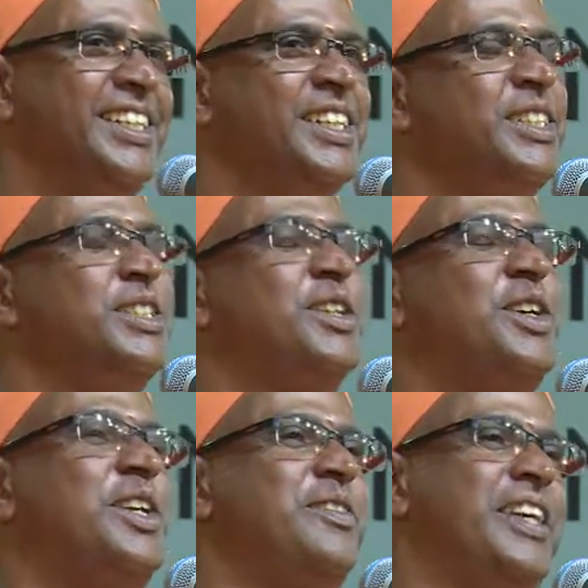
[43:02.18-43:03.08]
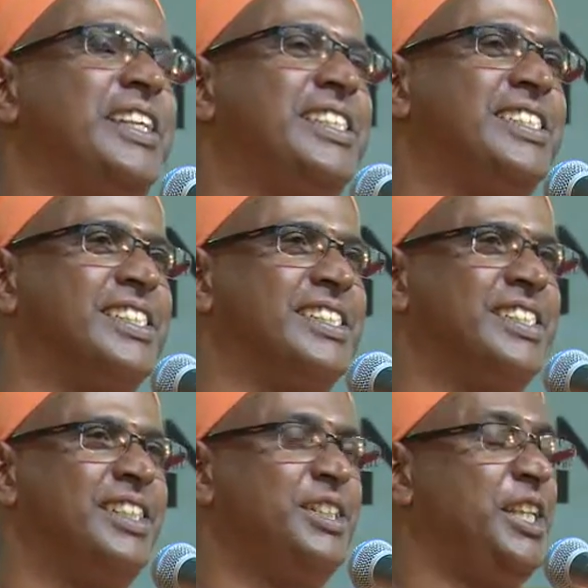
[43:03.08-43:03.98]
These are all viruses.
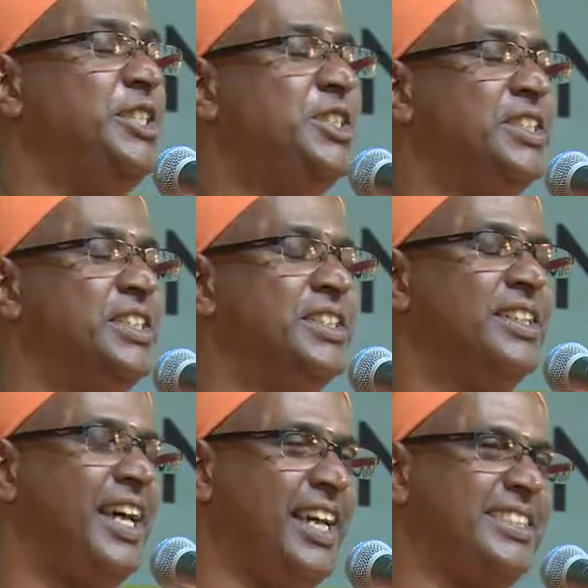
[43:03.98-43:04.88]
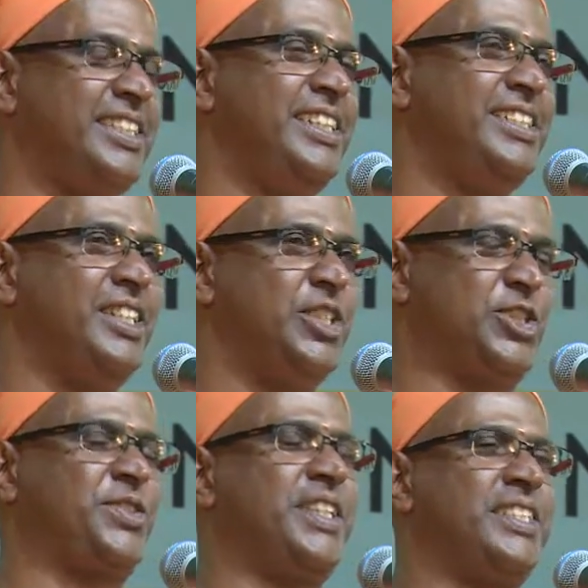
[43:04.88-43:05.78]
Tension, anxiety,
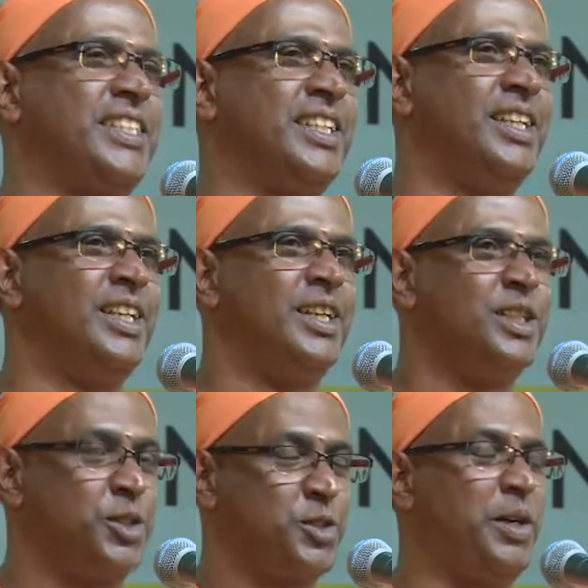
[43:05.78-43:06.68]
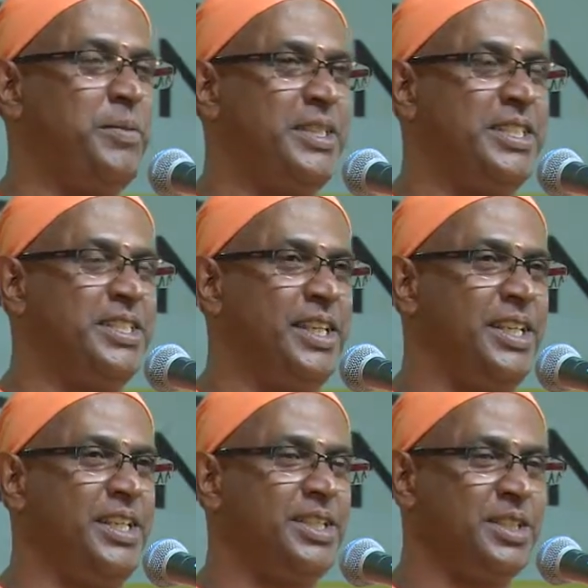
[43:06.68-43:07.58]
stress. So Swamiji
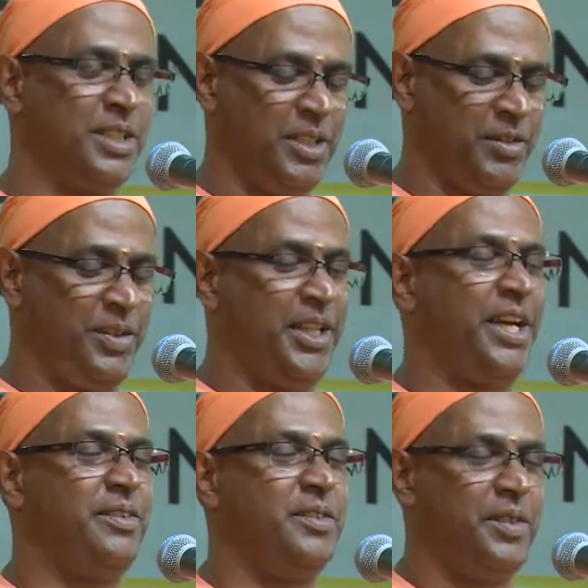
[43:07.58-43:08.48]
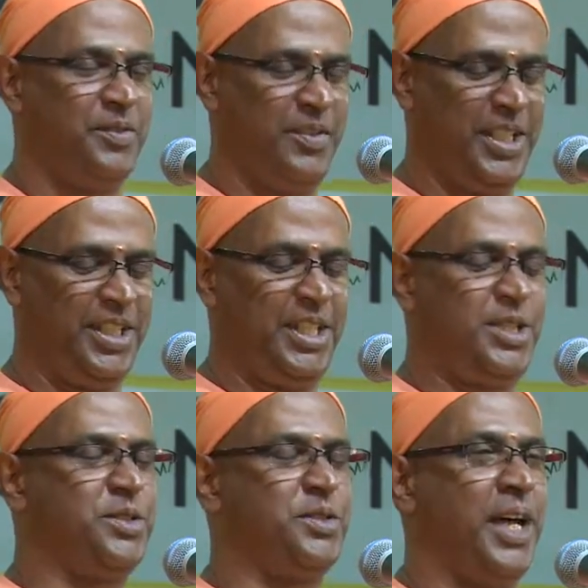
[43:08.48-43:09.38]
says we need
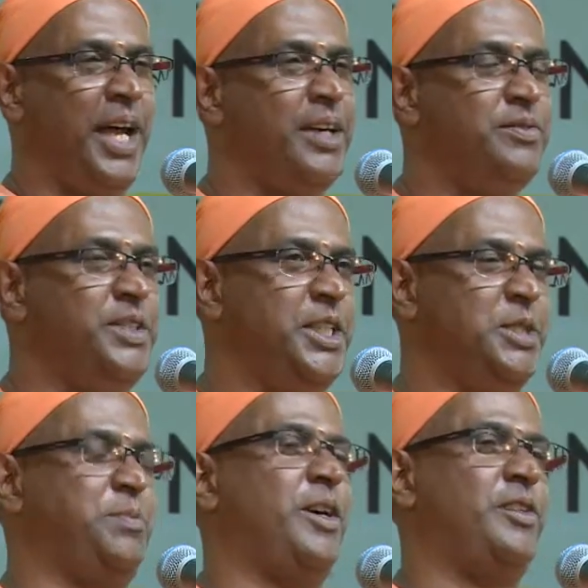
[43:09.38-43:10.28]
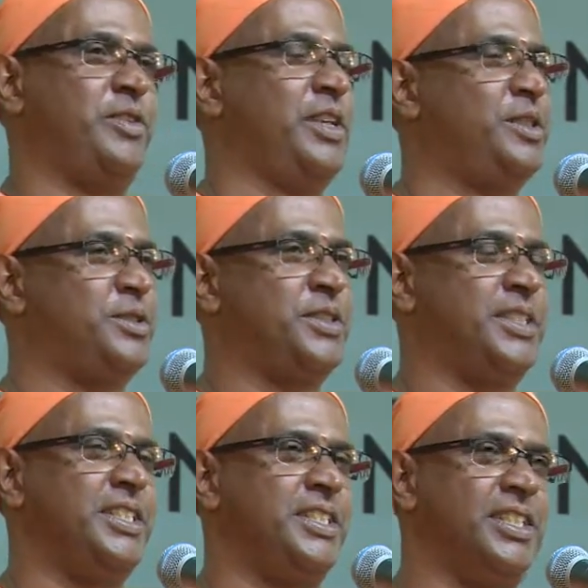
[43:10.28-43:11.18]
to have these powerful
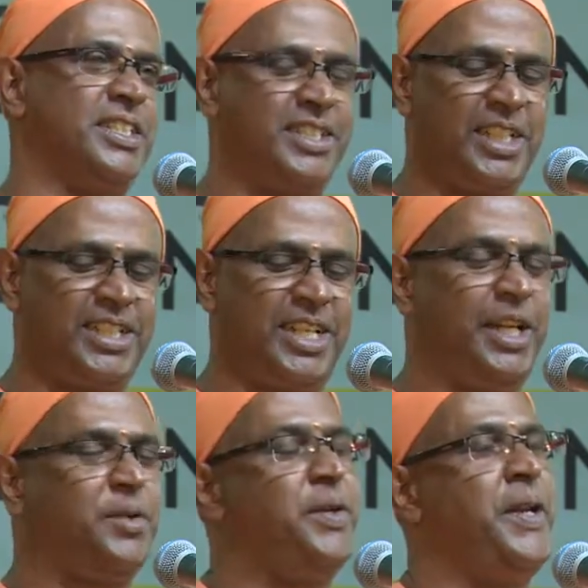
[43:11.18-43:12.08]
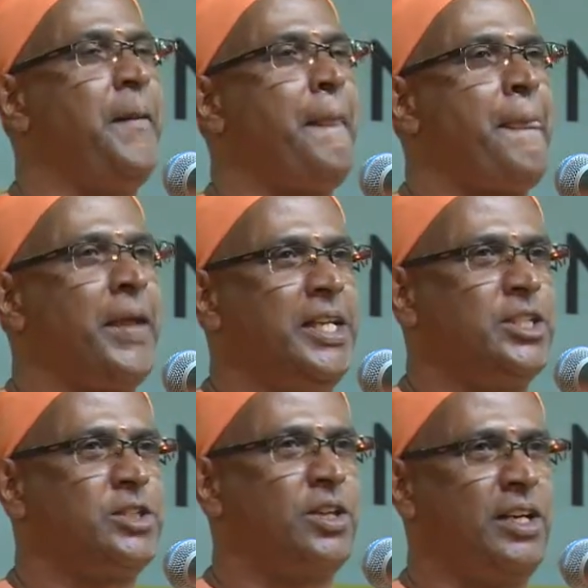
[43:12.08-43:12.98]
auto-suggestions. Just like as we
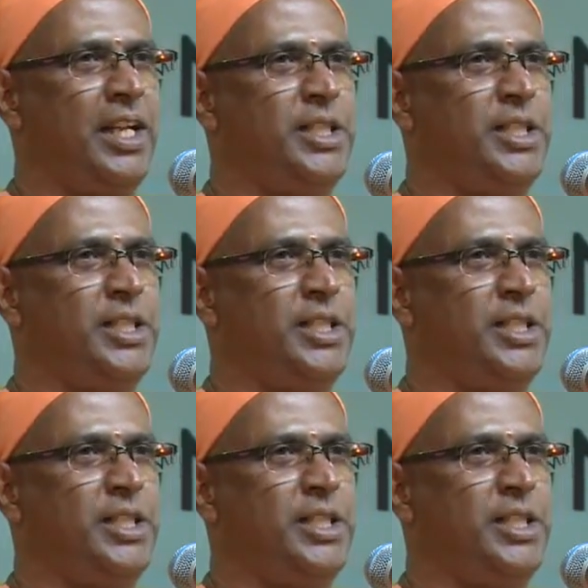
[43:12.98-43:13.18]
install